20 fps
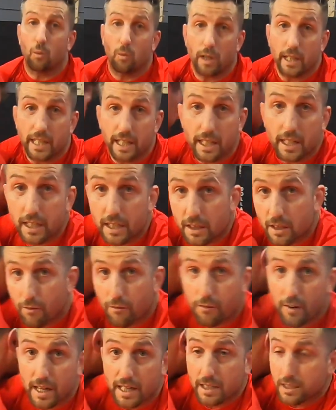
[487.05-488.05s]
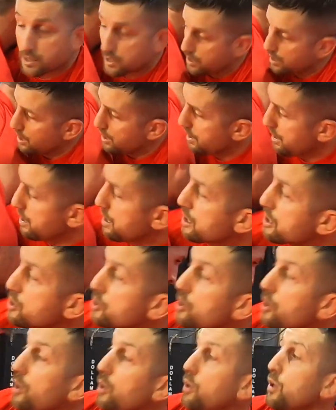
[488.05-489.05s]
don't want to get hit in the face,
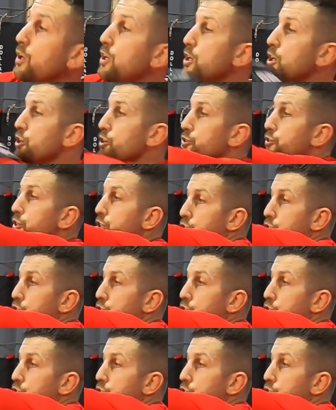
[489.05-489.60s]
so you